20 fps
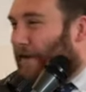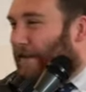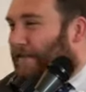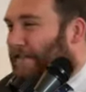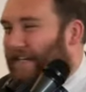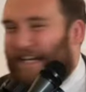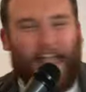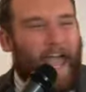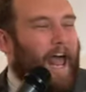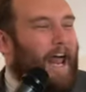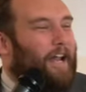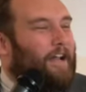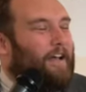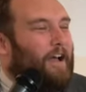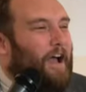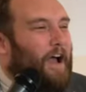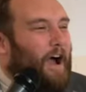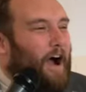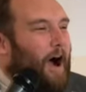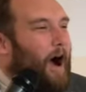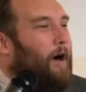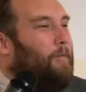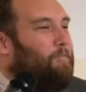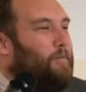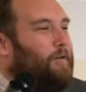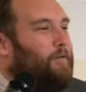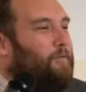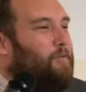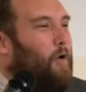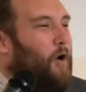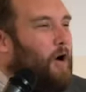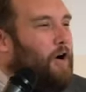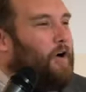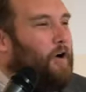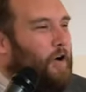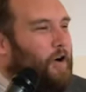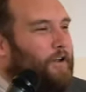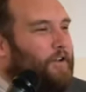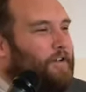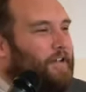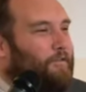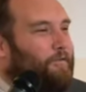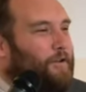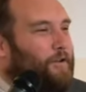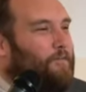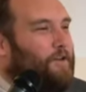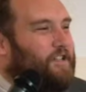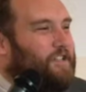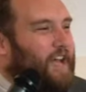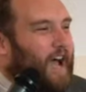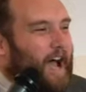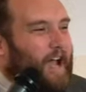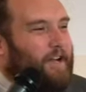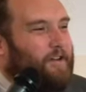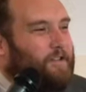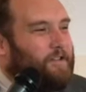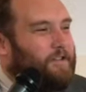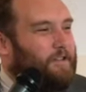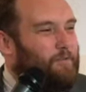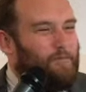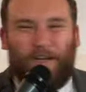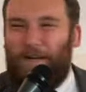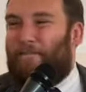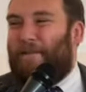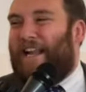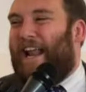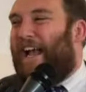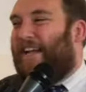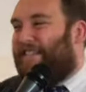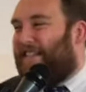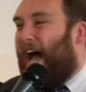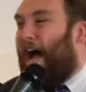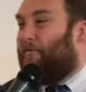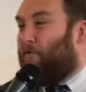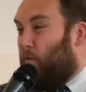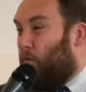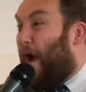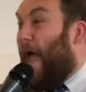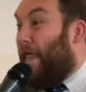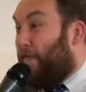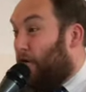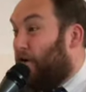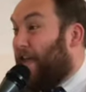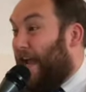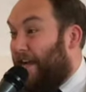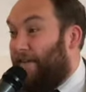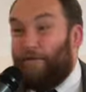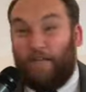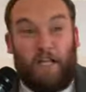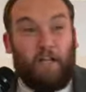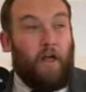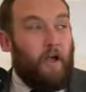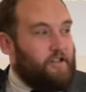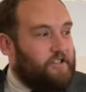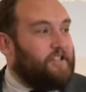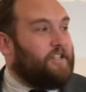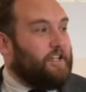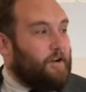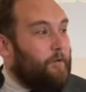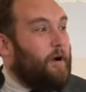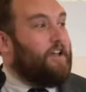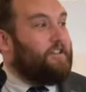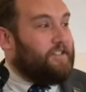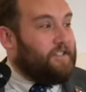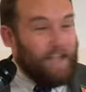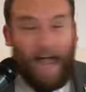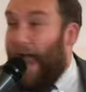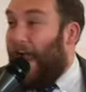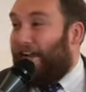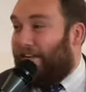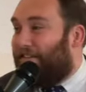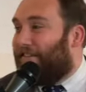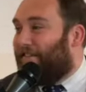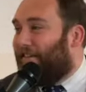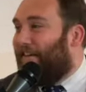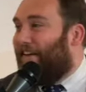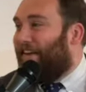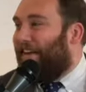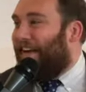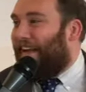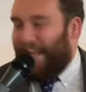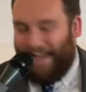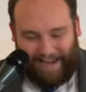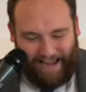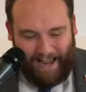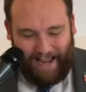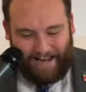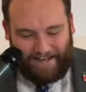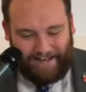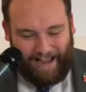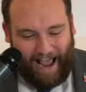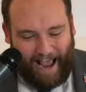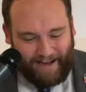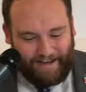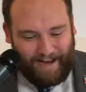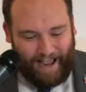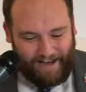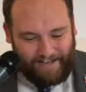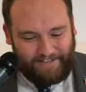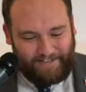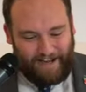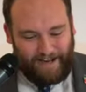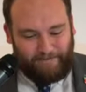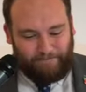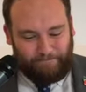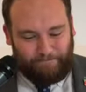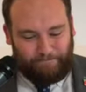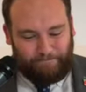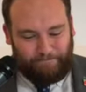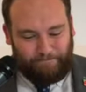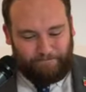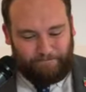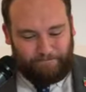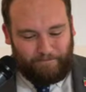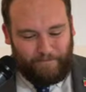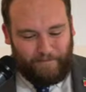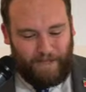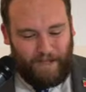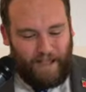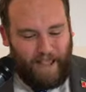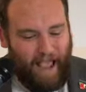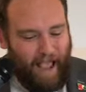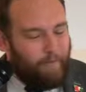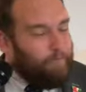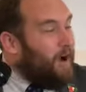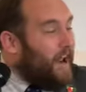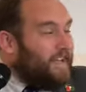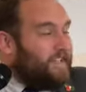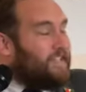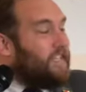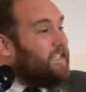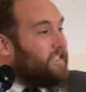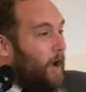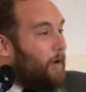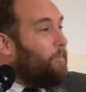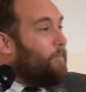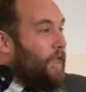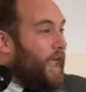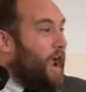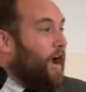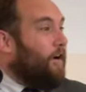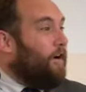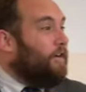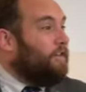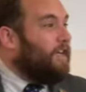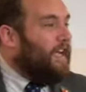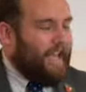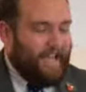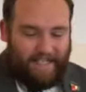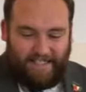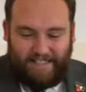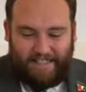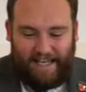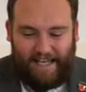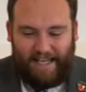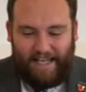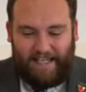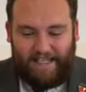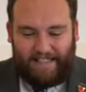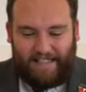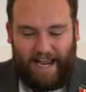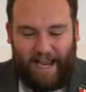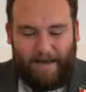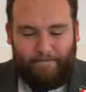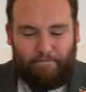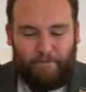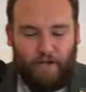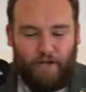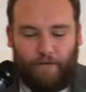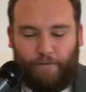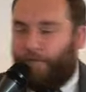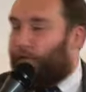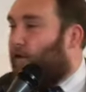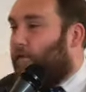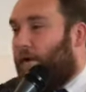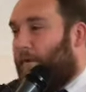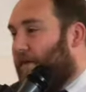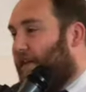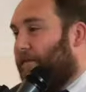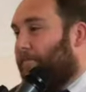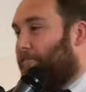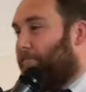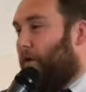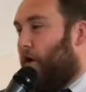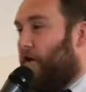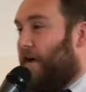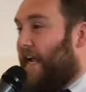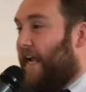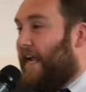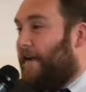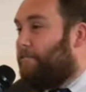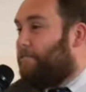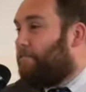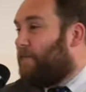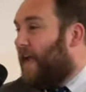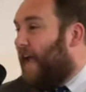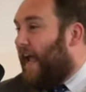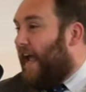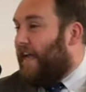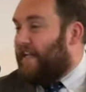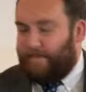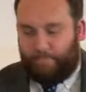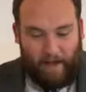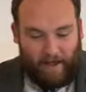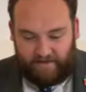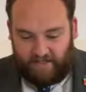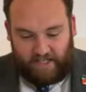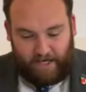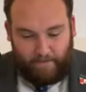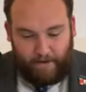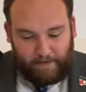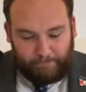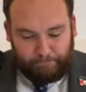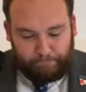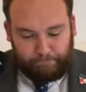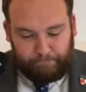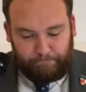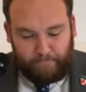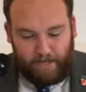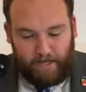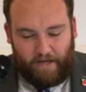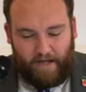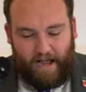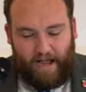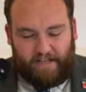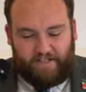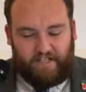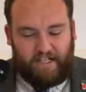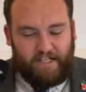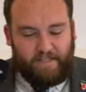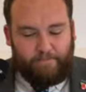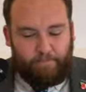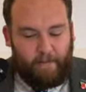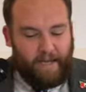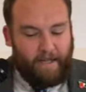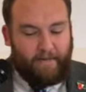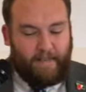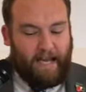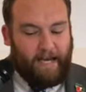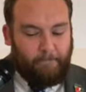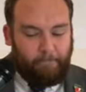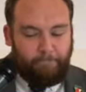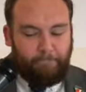to get up and walk on if you were tired? Wouldn't it be nice to have the weather that even allowed you to go outside at night time? And whilst he's up there, he sees a beautiful woman. Her name is Bathsheba, and she's bathing.